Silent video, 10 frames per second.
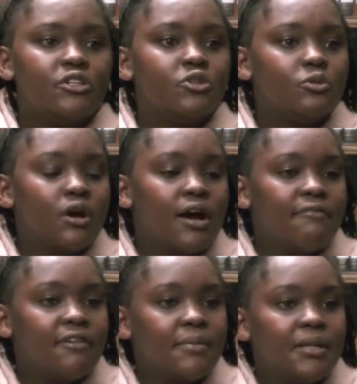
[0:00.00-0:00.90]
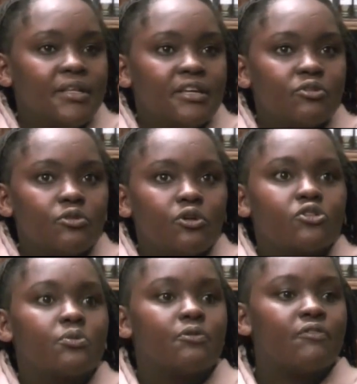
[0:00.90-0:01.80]
into a family that will
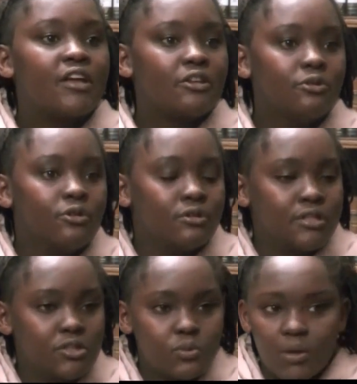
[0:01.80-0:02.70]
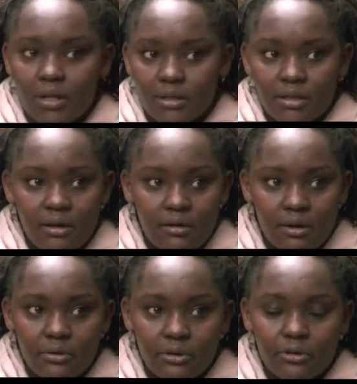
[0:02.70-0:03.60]
also provide you all this wealth
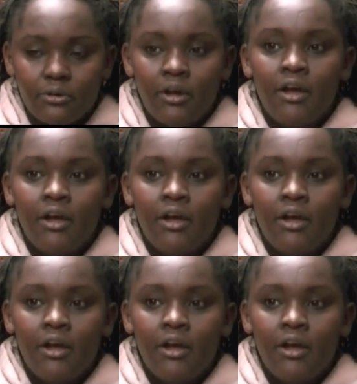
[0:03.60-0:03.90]
around you.